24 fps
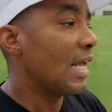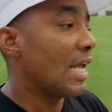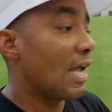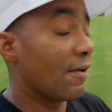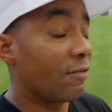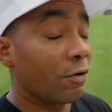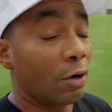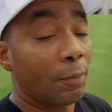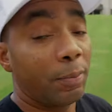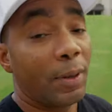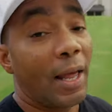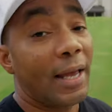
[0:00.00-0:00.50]
If
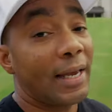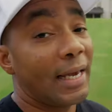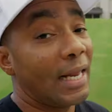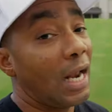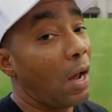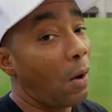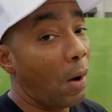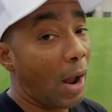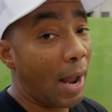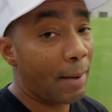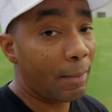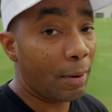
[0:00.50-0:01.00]
you're applying it
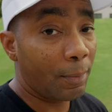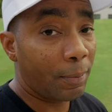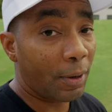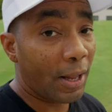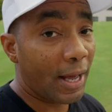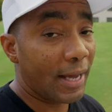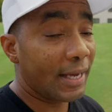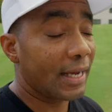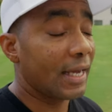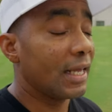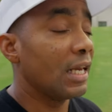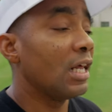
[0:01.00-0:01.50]
how I'm
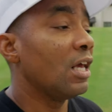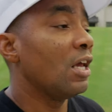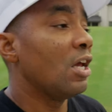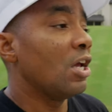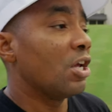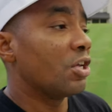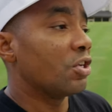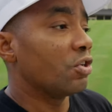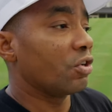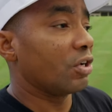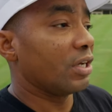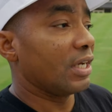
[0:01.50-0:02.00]
applying it,
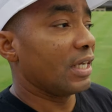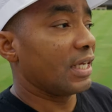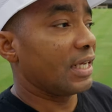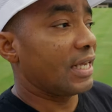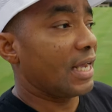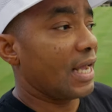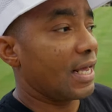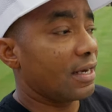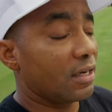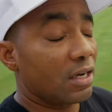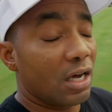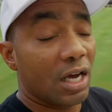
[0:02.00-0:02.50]
you're gonna
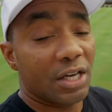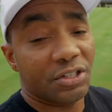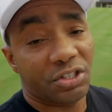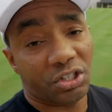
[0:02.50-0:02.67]
get uh,